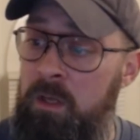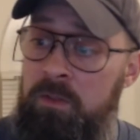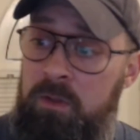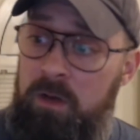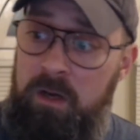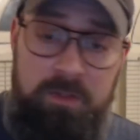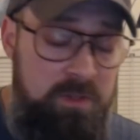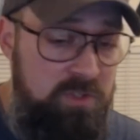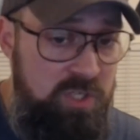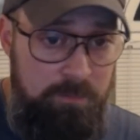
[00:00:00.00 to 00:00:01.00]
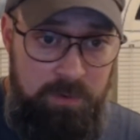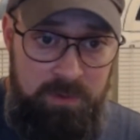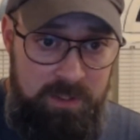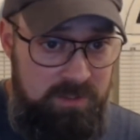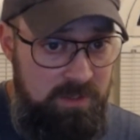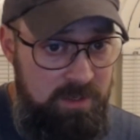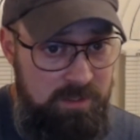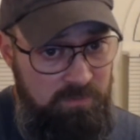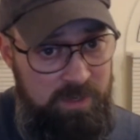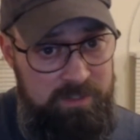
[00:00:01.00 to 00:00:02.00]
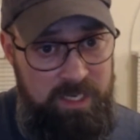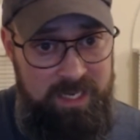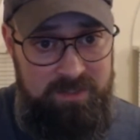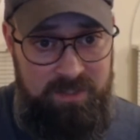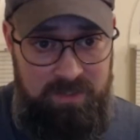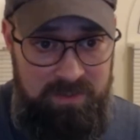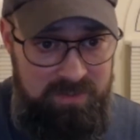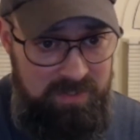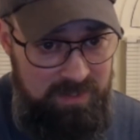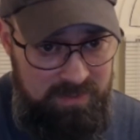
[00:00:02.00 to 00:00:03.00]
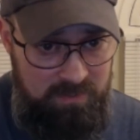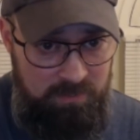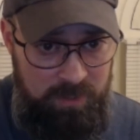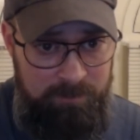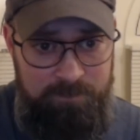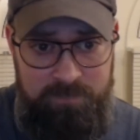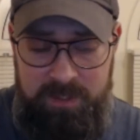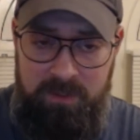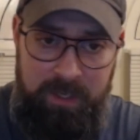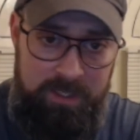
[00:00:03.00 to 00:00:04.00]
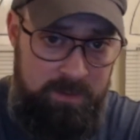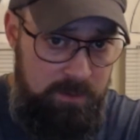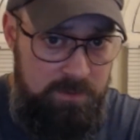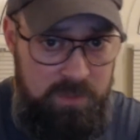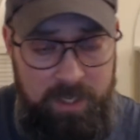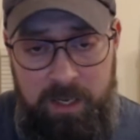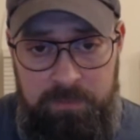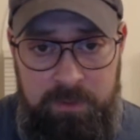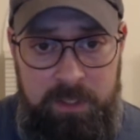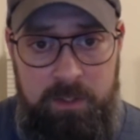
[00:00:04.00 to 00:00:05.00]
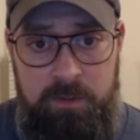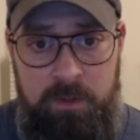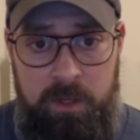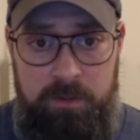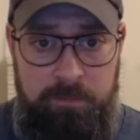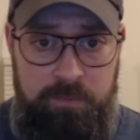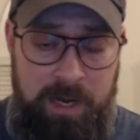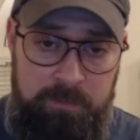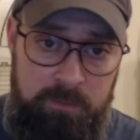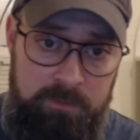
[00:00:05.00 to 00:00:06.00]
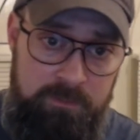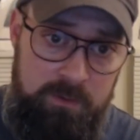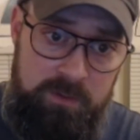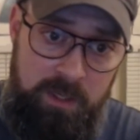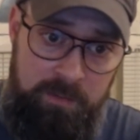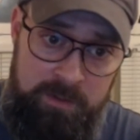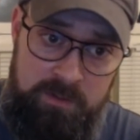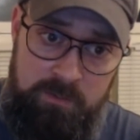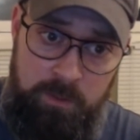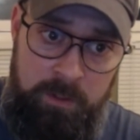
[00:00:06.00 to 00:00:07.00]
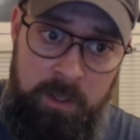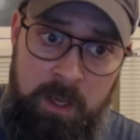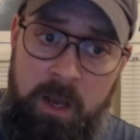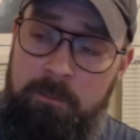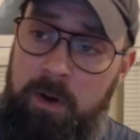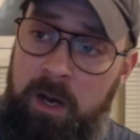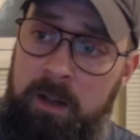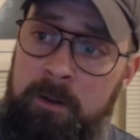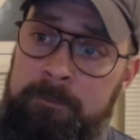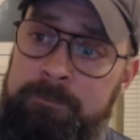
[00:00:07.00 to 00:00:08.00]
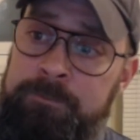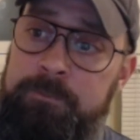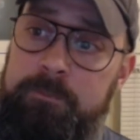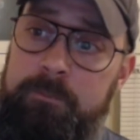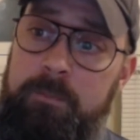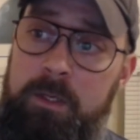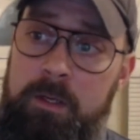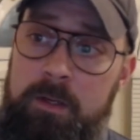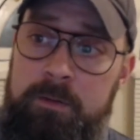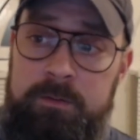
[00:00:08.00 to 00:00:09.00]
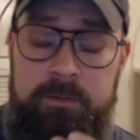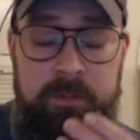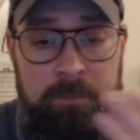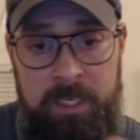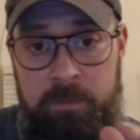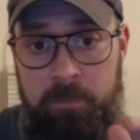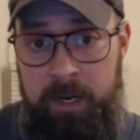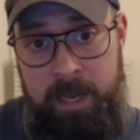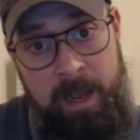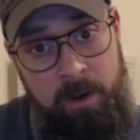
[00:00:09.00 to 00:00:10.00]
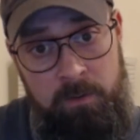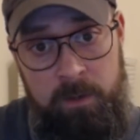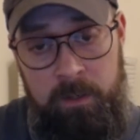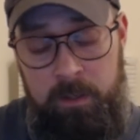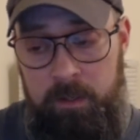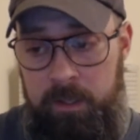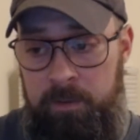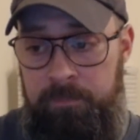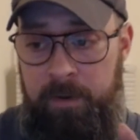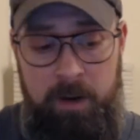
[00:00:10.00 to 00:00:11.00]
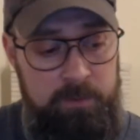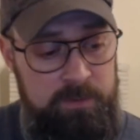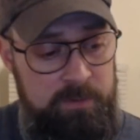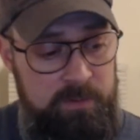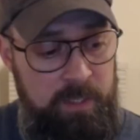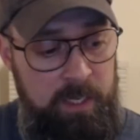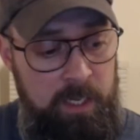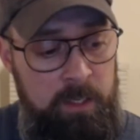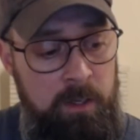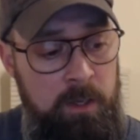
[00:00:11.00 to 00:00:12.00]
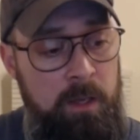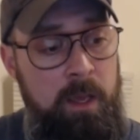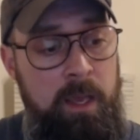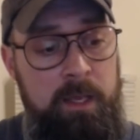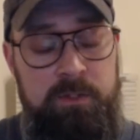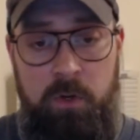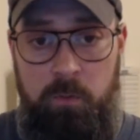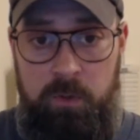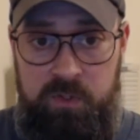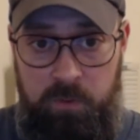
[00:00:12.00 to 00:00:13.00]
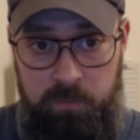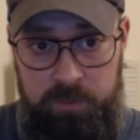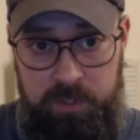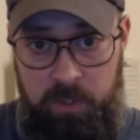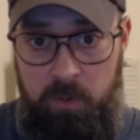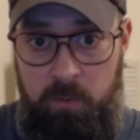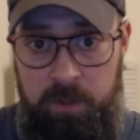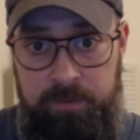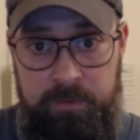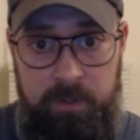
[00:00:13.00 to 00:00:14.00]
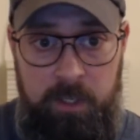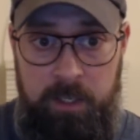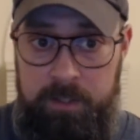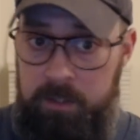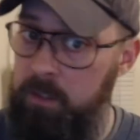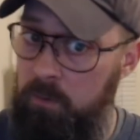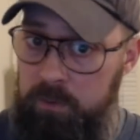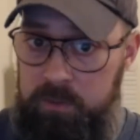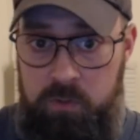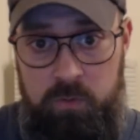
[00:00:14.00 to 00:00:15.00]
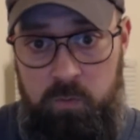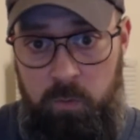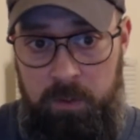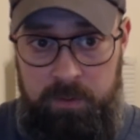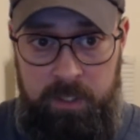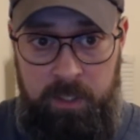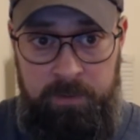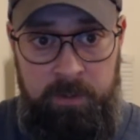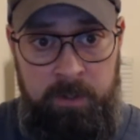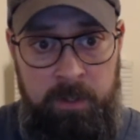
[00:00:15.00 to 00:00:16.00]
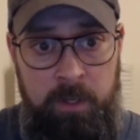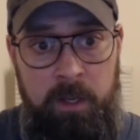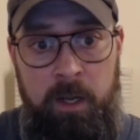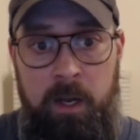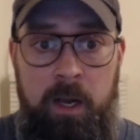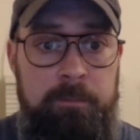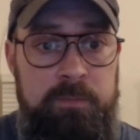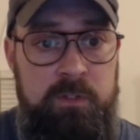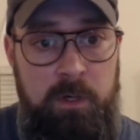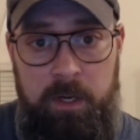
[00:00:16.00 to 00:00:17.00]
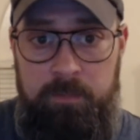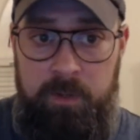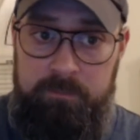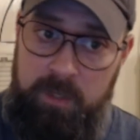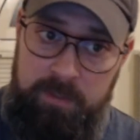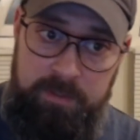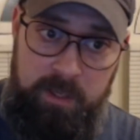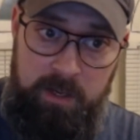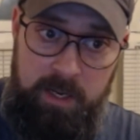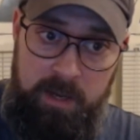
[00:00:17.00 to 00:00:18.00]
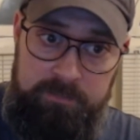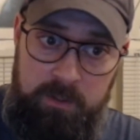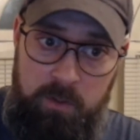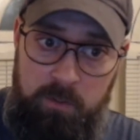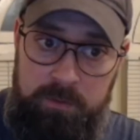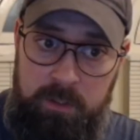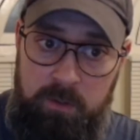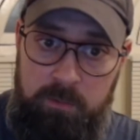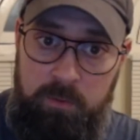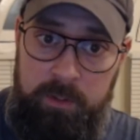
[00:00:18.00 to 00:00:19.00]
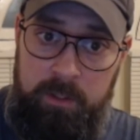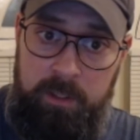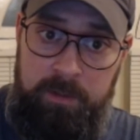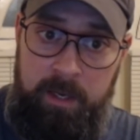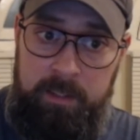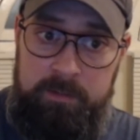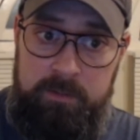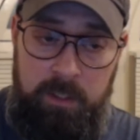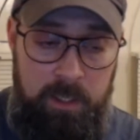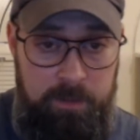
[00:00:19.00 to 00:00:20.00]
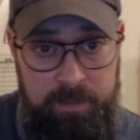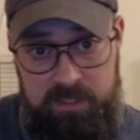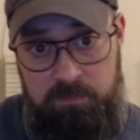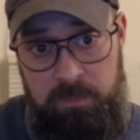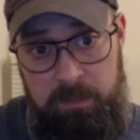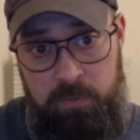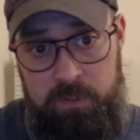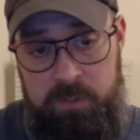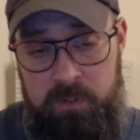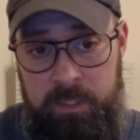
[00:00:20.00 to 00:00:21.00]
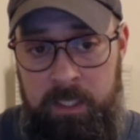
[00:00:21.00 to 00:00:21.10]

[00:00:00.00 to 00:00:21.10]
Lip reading: The chip in this is fantastic. You can see the screen. You guys check out the proper reviews on this one. But to me right now, if I was to say, hey Joe, which one would you go with? You can only choose one or the other. I'm sorry, but I think I'd have to go with the CUBOID on that. That's me personally.